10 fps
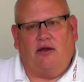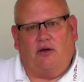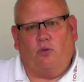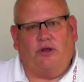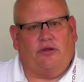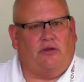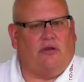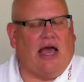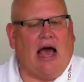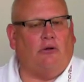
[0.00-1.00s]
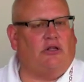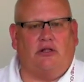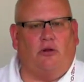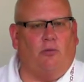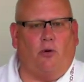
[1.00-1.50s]
without the
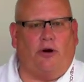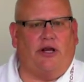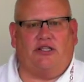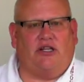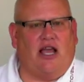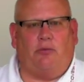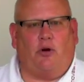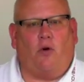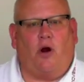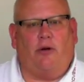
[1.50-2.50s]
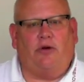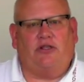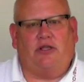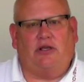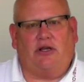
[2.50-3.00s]
laborious time
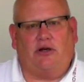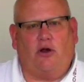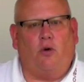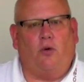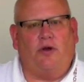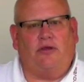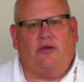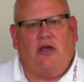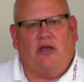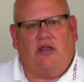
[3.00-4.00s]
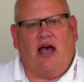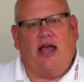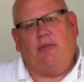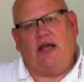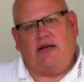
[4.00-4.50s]
requirements that could go with the
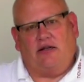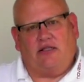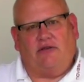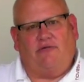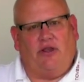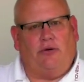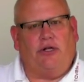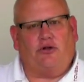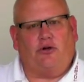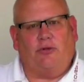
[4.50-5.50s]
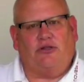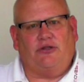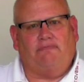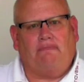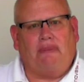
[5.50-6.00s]
high maintenance of other
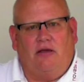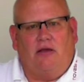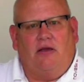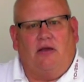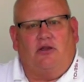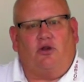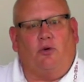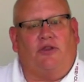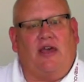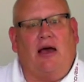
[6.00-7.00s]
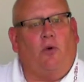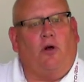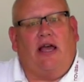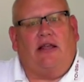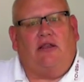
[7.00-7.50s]
instruments. So with that,
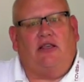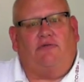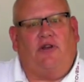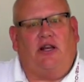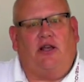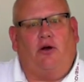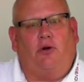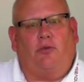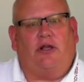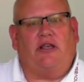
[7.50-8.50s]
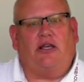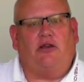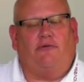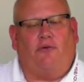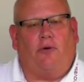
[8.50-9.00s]
we'll end this video, and we thank
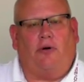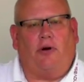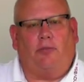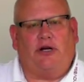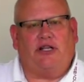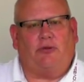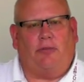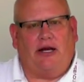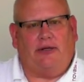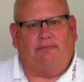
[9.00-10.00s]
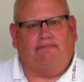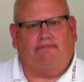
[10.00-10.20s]
you for participating.